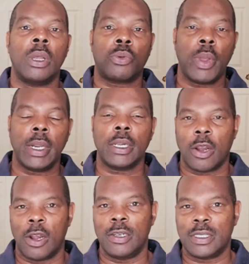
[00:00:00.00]
credit
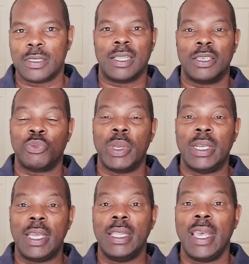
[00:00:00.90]
cards because we need